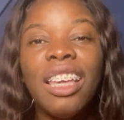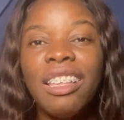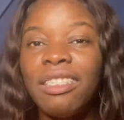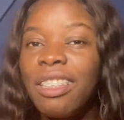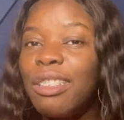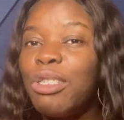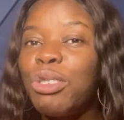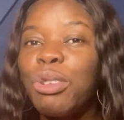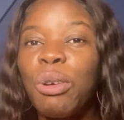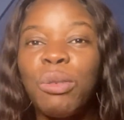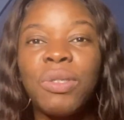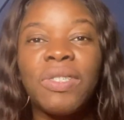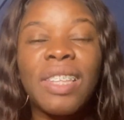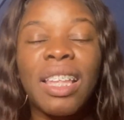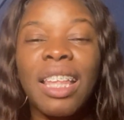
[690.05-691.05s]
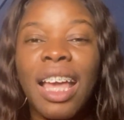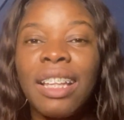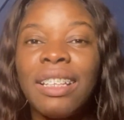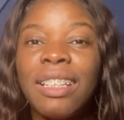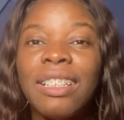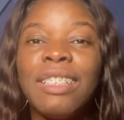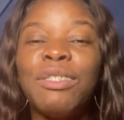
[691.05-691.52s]
This shows that I
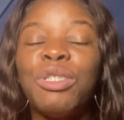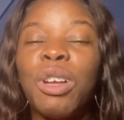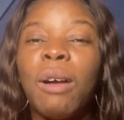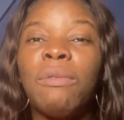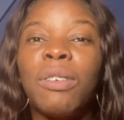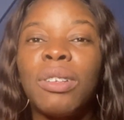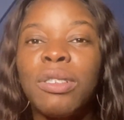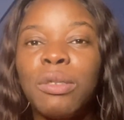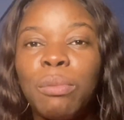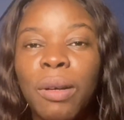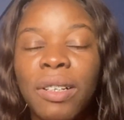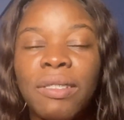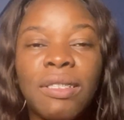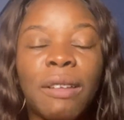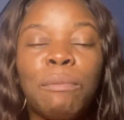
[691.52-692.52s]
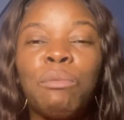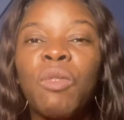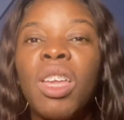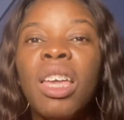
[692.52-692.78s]
did this job for this person.